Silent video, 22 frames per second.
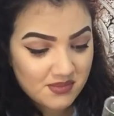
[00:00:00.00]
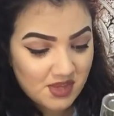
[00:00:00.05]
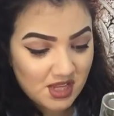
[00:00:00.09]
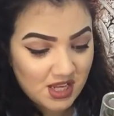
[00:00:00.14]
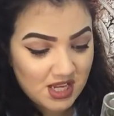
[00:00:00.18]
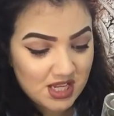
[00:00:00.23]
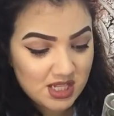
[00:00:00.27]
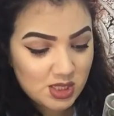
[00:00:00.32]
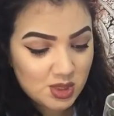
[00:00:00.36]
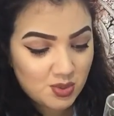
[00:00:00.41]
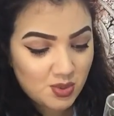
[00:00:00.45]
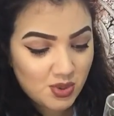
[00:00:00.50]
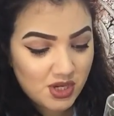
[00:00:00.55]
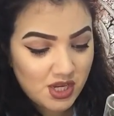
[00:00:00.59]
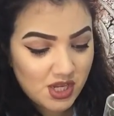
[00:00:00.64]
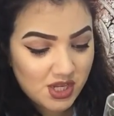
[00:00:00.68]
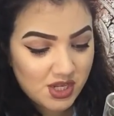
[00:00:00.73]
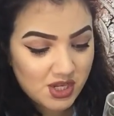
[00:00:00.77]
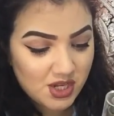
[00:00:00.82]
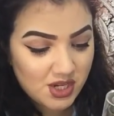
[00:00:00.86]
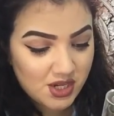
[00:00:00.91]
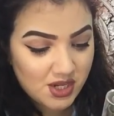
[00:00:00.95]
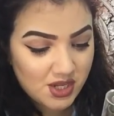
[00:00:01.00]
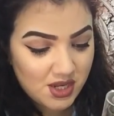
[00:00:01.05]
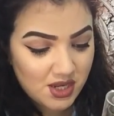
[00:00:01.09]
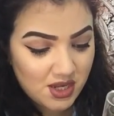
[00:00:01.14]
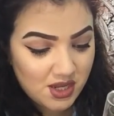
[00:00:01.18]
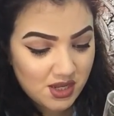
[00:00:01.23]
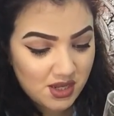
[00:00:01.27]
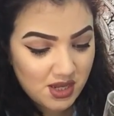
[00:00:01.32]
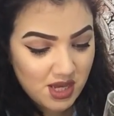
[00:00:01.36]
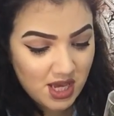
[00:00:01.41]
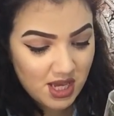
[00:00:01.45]
it's pretty good.
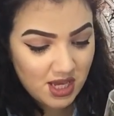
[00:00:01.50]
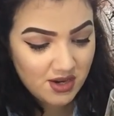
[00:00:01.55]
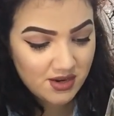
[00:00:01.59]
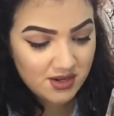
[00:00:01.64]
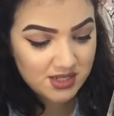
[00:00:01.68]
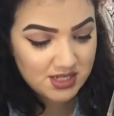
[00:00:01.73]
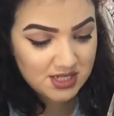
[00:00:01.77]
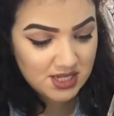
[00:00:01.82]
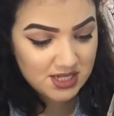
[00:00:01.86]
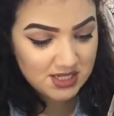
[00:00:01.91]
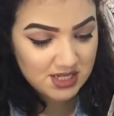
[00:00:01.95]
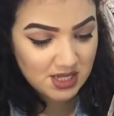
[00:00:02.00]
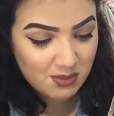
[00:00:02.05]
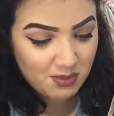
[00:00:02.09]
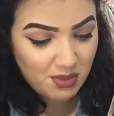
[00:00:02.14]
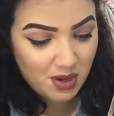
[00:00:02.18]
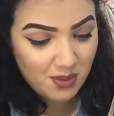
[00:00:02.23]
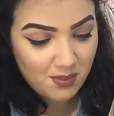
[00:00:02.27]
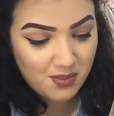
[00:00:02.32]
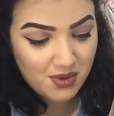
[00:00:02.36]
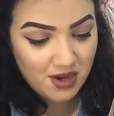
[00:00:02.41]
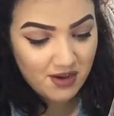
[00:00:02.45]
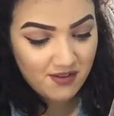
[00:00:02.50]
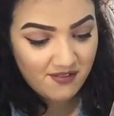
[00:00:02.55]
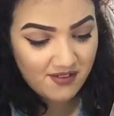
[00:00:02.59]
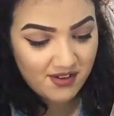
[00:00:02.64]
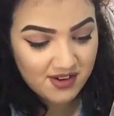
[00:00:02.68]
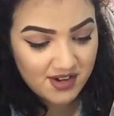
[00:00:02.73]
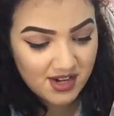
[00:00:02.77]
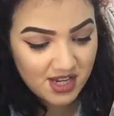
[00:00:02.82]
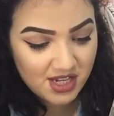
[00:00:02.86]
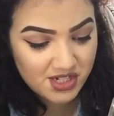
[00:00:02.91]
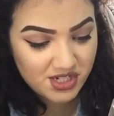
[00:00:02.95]
Here it says like pump out
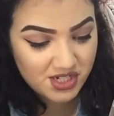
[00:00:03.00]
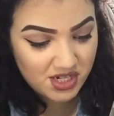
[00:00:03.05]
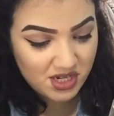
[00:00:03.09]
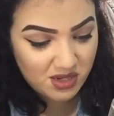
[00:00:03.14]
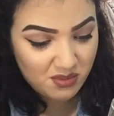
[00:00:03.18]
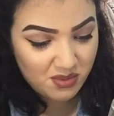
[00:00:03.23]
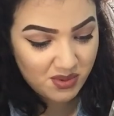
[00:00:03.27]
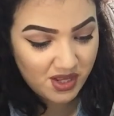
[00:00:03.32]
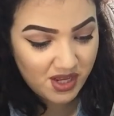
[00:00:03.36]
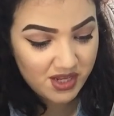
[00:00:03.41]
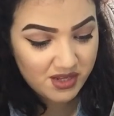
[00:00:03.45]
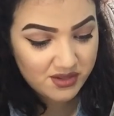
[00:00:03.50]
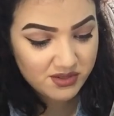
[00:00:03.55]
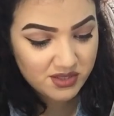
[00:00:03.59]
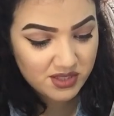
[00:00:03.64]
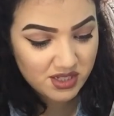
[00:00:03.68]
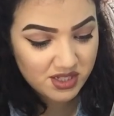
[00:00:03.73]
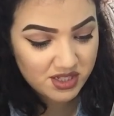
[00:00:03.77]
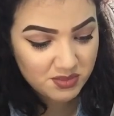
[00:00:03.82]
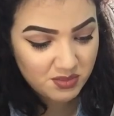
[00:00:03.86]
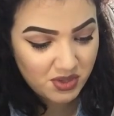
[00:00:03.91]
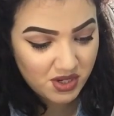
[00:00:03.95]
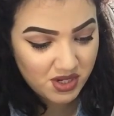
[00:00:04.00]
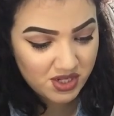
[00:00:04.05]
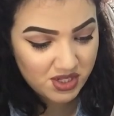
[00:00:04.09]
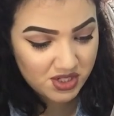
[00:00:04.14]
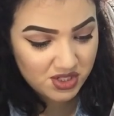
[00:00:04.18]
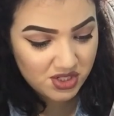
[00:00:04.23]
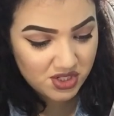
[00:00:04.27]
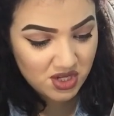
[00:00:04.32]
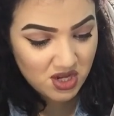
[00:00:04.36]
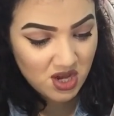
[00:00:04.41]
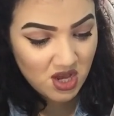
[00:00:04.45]
foundation, apply using a
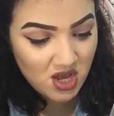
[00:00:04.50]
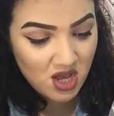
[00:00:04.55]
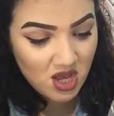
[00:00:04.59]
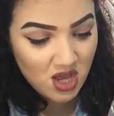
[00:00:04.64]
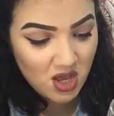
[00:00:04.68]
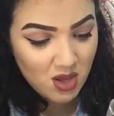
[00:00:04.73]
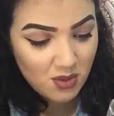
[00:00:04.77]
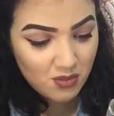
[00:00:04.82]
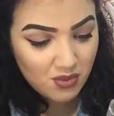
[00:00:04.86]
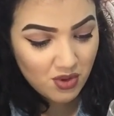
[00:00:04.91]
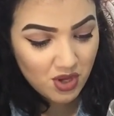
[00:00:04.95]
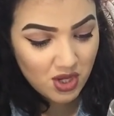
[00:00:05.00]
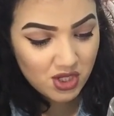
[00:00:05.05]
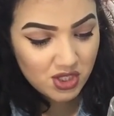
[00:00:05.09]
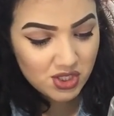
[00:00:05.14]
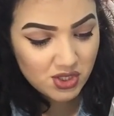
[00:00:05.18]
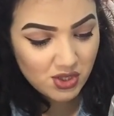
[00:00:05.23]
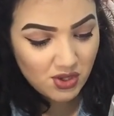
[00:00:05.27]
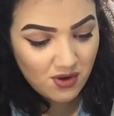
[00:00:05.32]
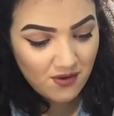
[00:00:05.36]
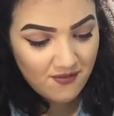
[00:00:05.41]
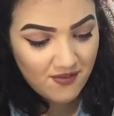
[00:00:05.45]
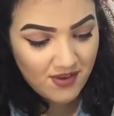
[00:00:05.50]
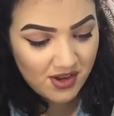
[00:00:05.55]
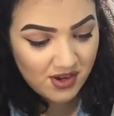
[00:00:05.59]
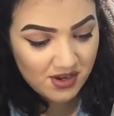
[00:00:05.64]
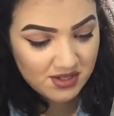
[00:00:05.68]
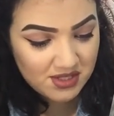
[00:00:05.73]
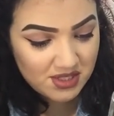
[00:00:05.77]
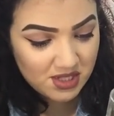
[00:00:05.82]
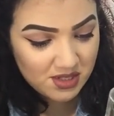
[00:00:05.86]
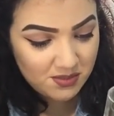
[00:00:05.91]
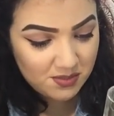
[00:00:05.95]
sponge, brush or
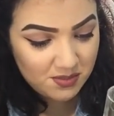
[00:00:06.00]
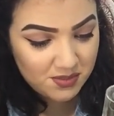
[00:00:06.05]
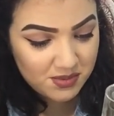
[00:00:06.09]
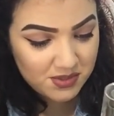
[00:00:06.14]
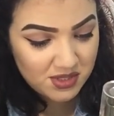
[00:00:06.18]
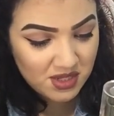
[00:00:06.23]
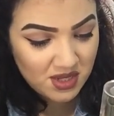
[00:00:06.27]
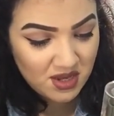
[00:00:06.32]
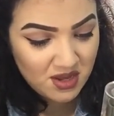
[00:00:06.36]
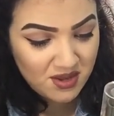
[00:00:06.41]
fingertips.